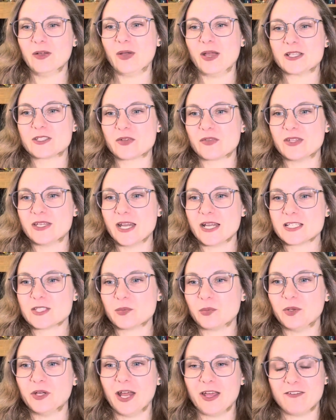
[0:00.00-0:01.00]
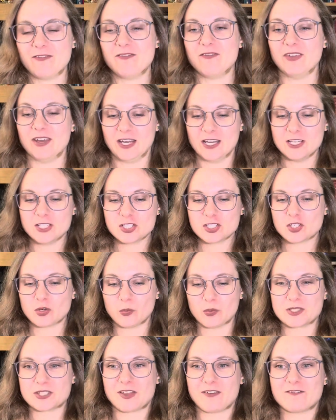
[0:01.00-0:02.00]
so the next one I finished
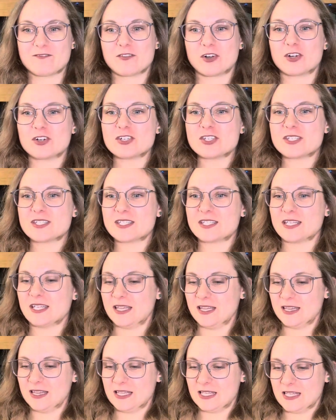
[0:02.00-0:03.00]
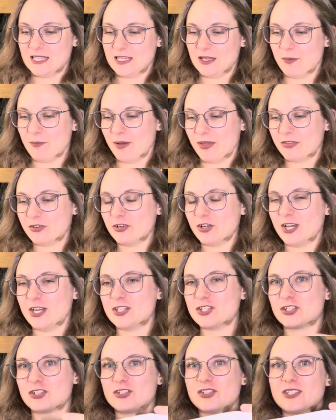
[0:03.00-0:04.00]
was the first in the Mother
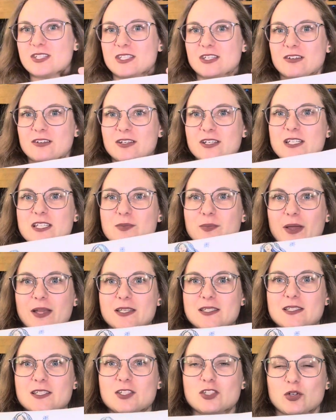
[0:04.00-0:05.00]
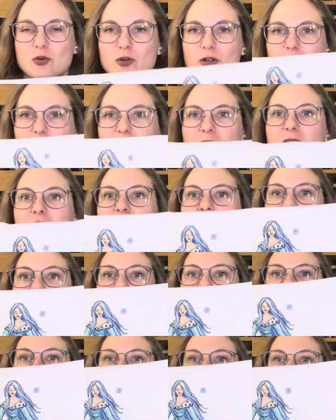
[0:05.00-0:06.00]
Nature series by Stitchora
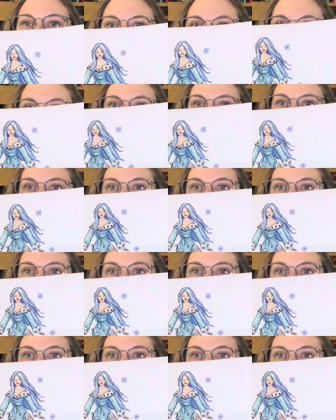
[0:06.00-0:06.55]
in Just Cross